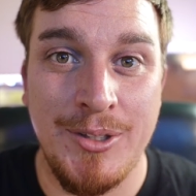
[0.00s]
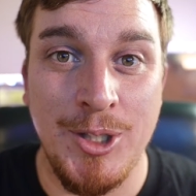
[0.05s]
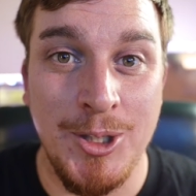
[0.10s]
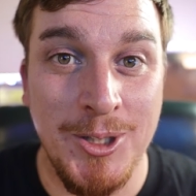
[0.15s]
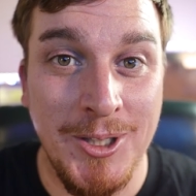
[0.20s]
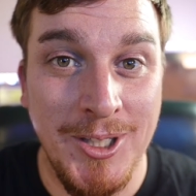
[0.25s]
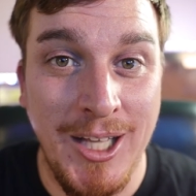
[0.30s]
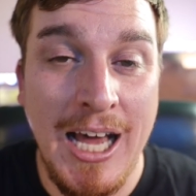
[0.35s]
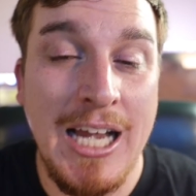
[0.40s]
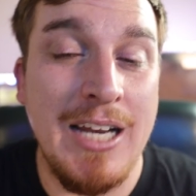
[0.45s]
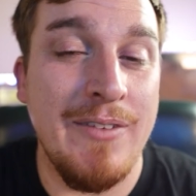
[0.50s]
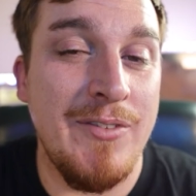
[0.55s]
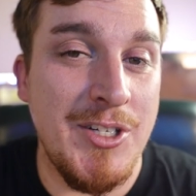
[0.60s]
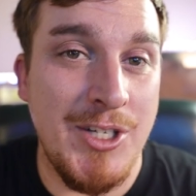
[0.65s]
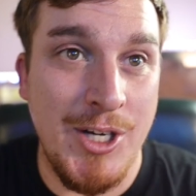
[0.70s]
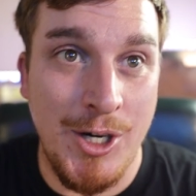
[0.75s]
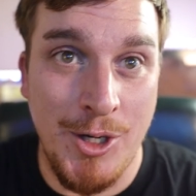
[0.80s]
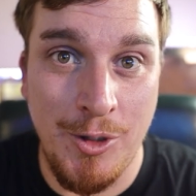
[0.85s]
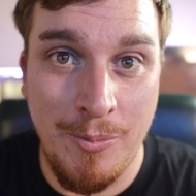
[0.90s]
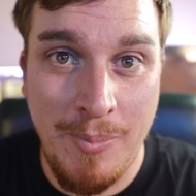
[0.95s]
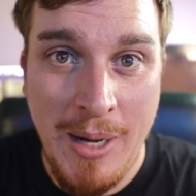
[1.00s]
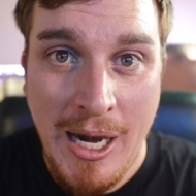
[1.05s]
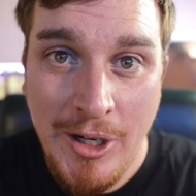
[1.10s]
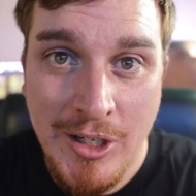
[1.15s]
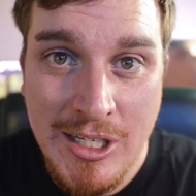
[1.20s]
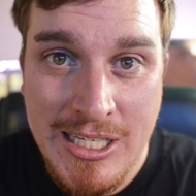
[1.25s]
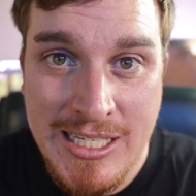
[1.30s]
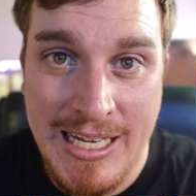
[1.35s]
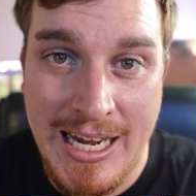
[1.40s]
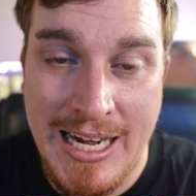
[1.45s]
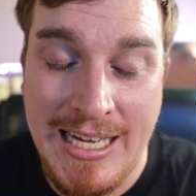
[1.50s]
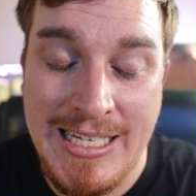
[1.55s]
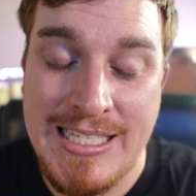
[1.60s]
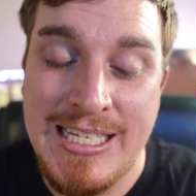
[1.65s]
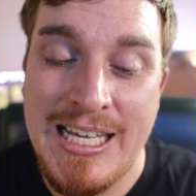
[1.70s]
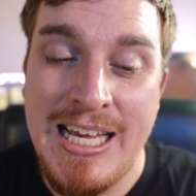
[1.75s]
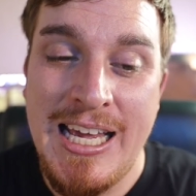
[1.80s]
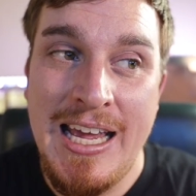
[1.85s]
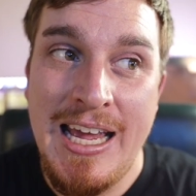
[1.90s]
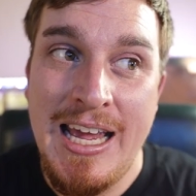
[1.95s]
with a lot of internal
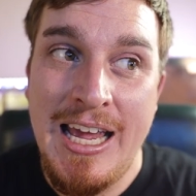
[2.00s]
parasites.